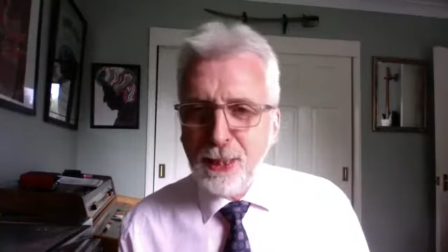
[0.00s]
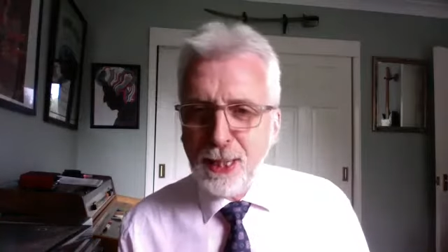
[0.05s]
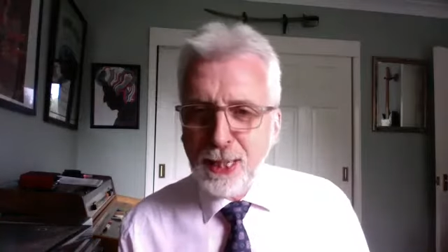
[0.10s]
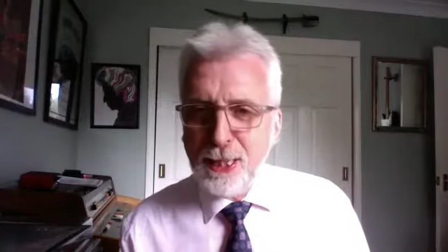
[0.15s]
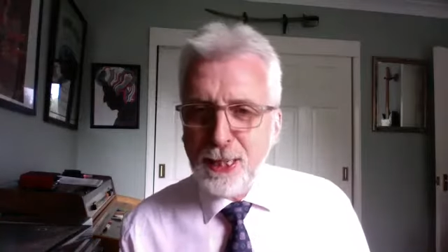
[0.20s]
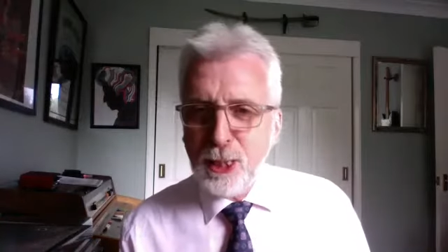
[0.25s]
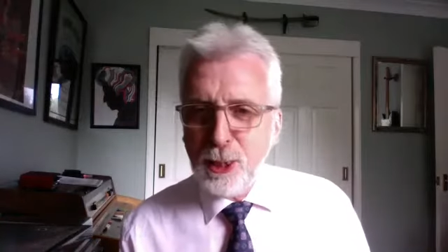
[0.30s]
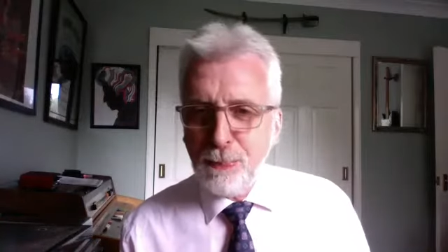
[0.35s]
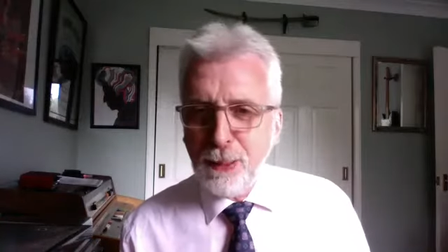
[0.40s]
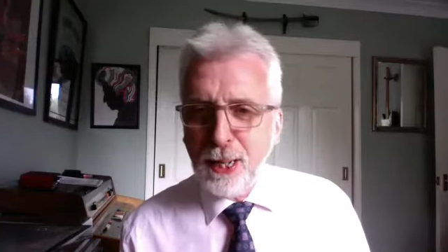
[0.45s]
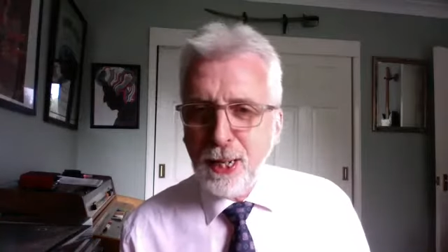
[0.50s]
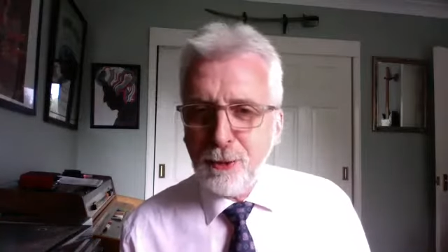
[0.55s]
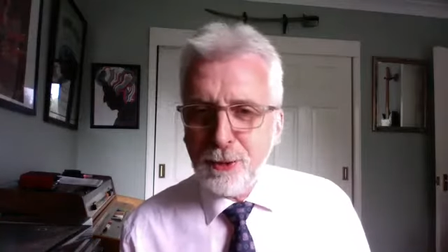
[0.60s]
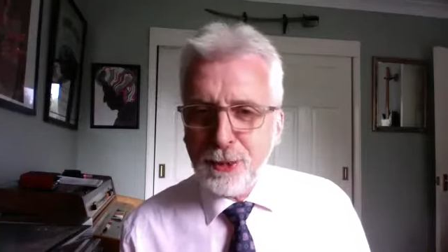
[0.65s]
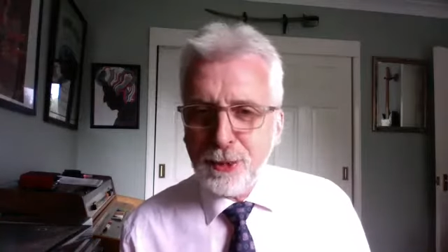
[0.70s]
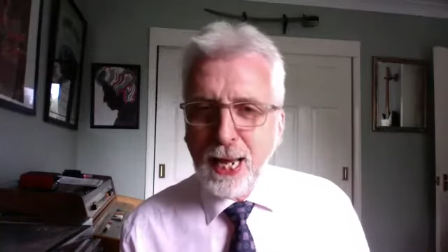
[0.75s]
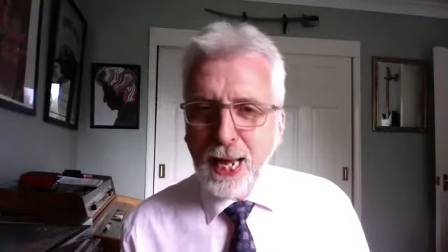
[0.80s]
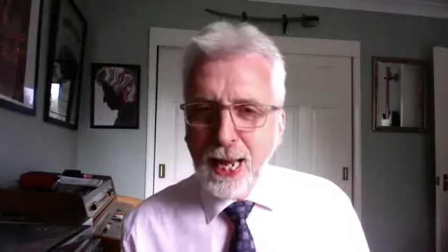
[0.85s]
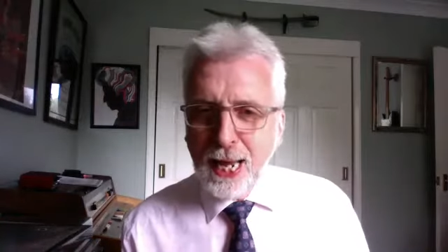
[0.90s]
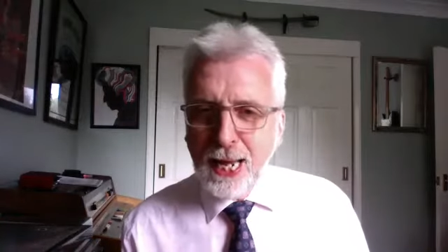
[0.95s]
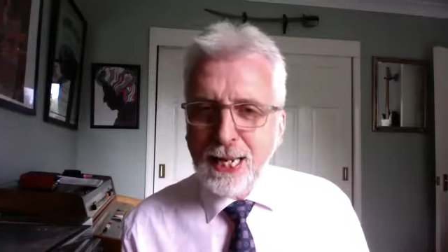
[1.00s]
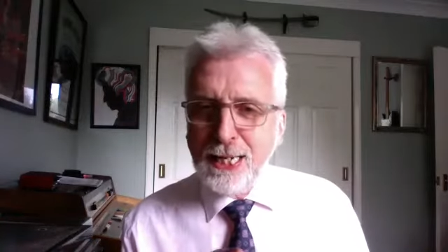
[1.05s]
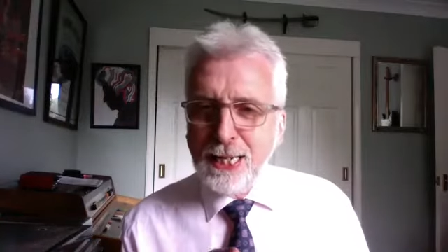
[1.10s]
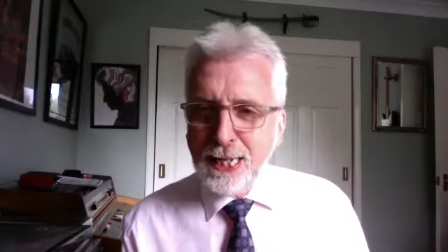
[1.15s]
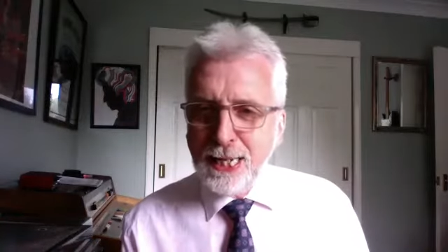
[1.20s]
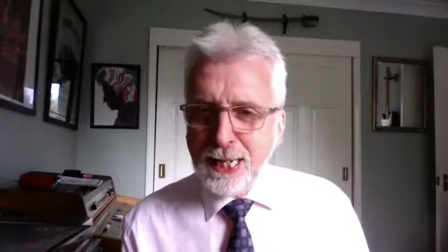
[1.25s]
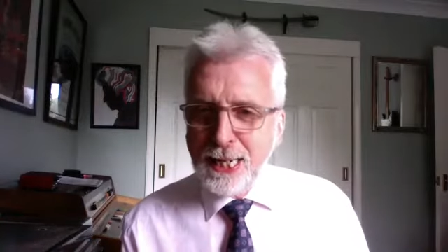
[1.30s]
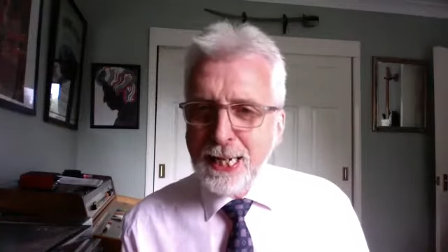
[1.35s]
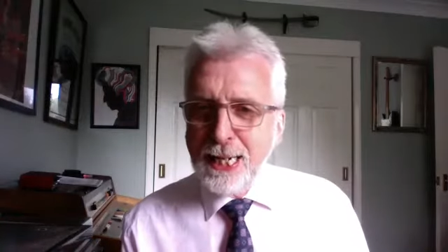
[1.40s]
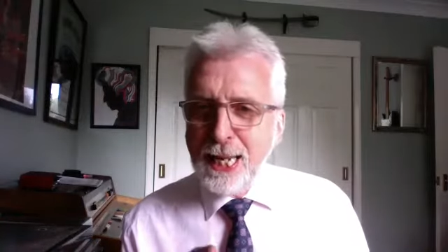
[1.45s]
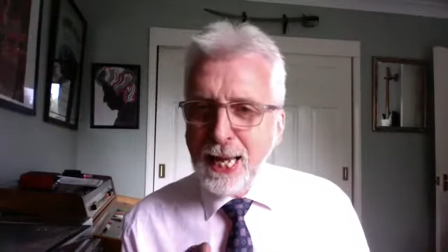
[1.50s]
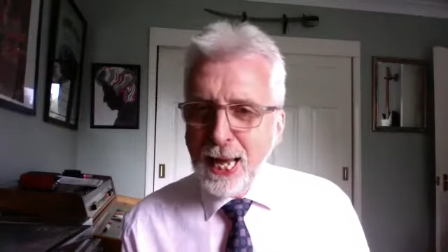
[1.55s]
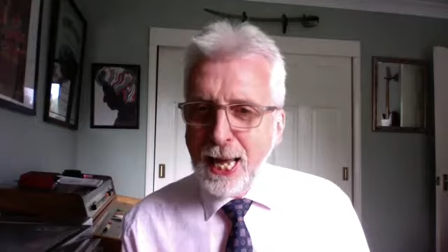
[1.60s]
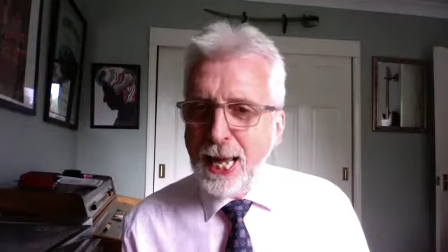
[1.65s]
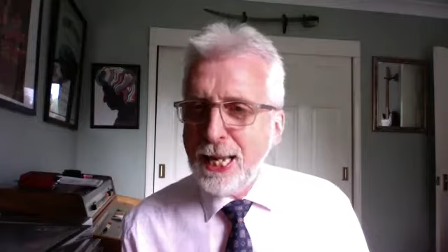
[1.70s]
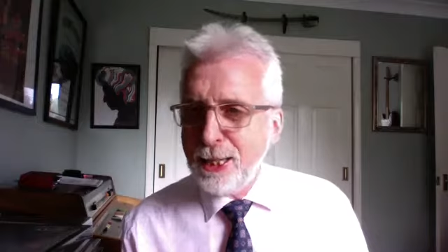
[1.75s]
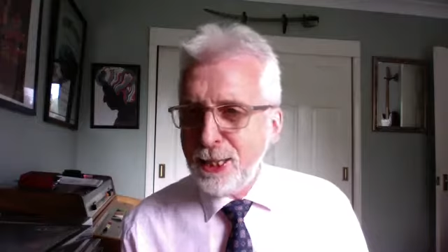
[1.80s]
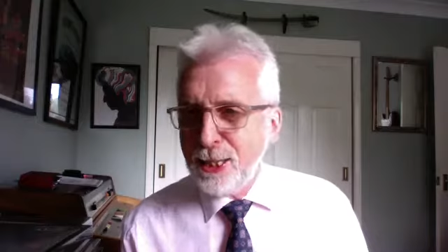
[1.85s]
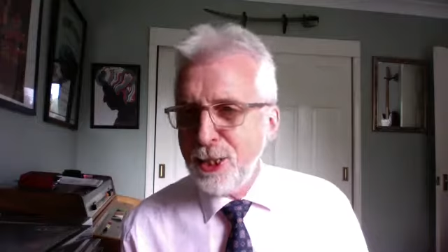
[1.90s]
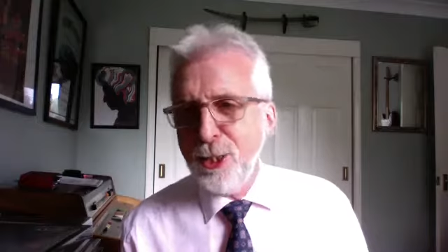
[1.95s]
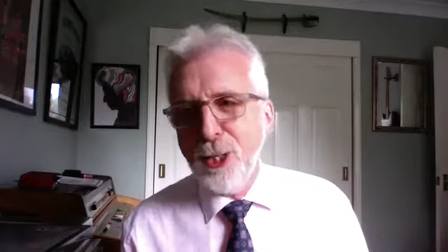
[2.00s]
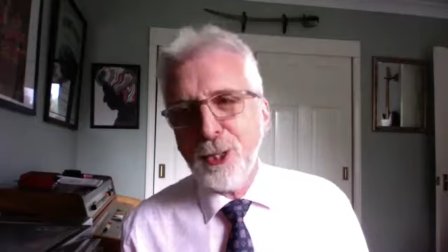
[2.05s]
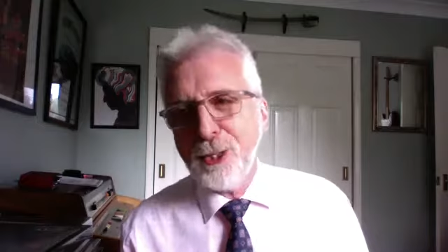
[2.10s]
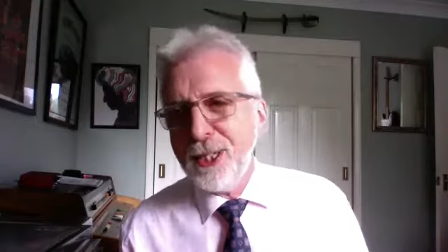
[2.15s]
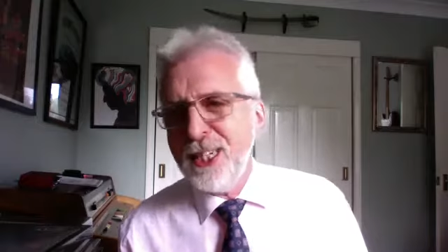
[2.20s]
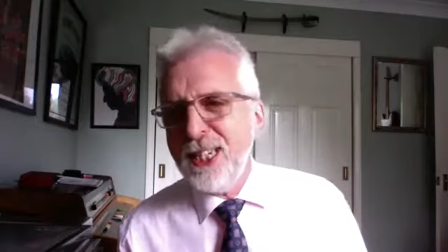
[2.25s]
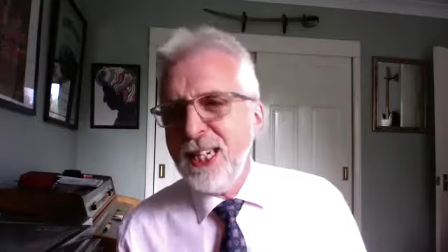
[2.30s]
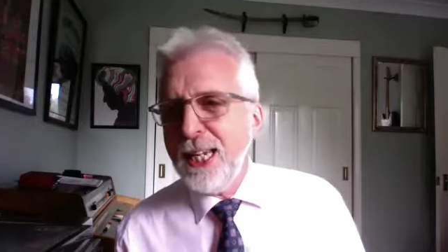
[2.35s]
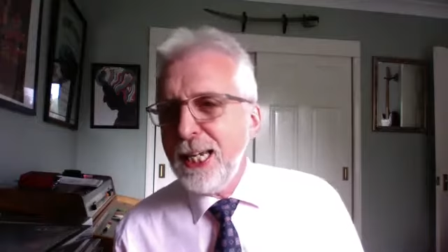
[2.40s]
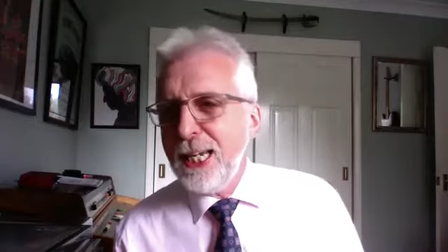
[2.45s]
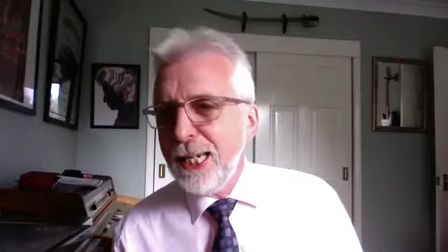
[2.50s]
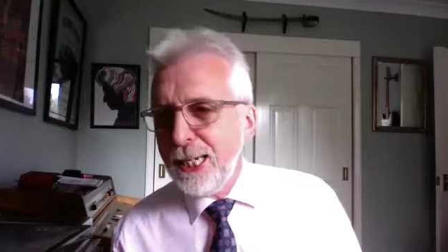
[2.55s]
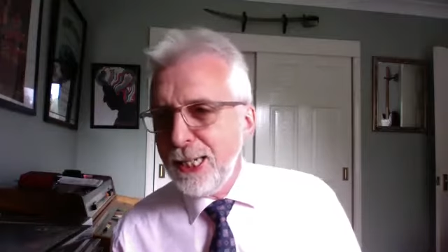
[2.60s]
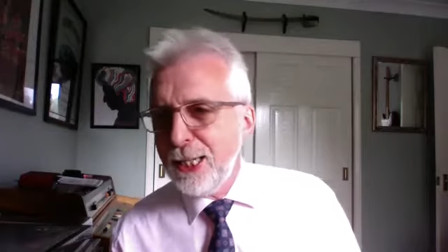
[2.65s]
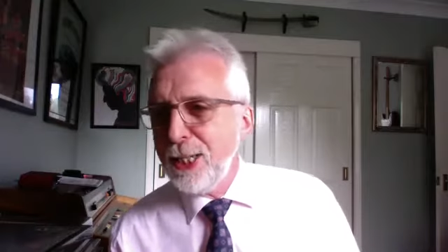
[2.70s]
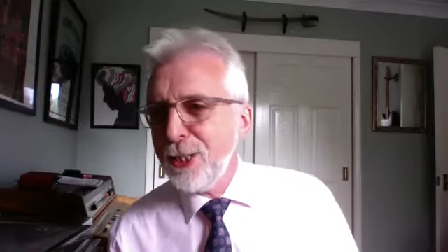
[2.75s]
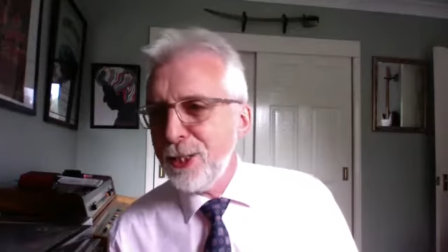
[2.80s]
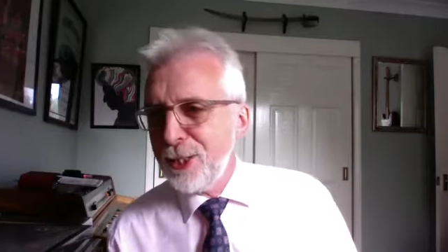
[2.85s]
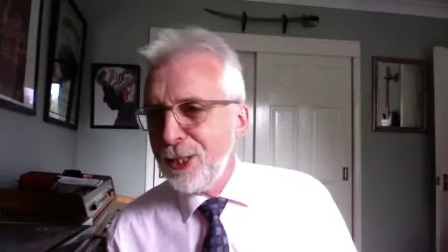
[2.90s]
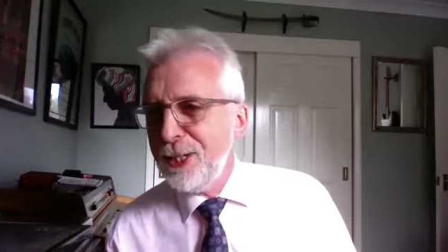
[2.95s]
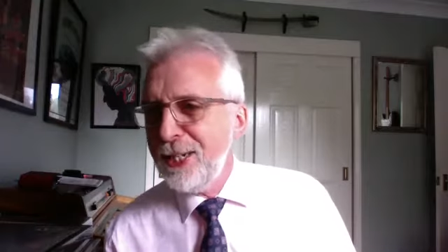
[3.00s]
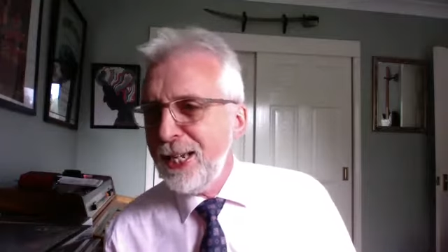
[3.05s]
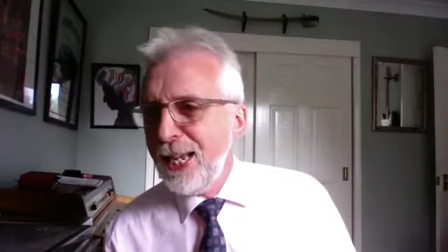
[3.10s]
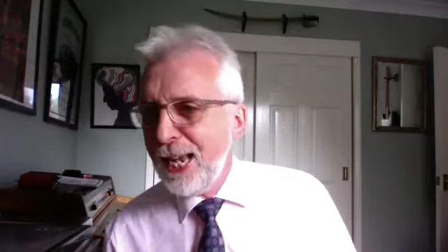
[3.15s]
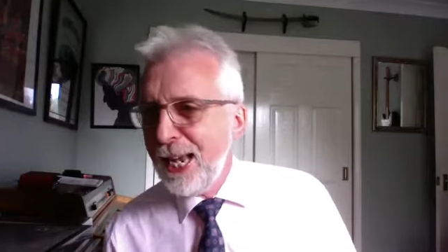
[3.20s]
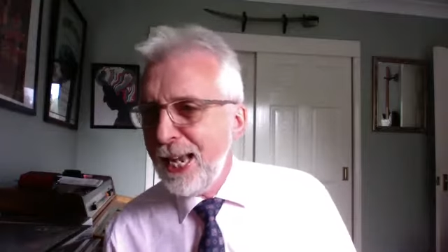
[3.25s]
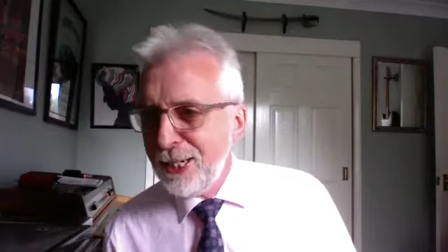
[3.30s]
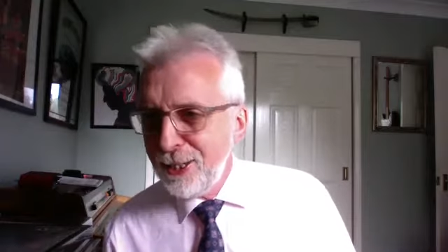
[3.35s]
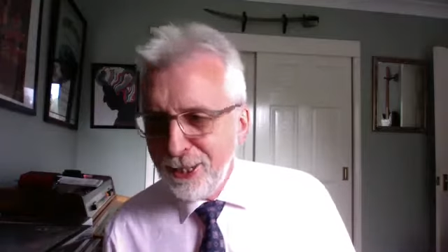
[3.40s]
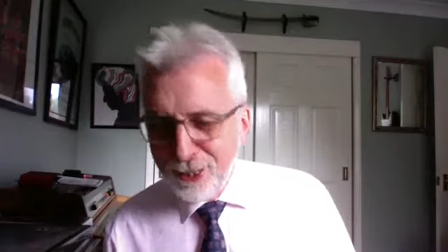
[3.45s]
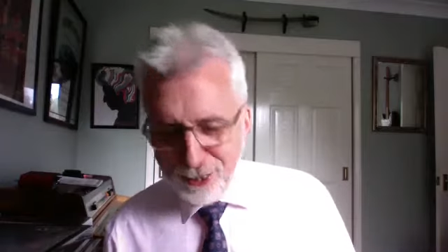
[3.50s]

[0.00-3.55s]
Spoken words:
he spells it N-E-N, it's not the Neen, it's the Nen.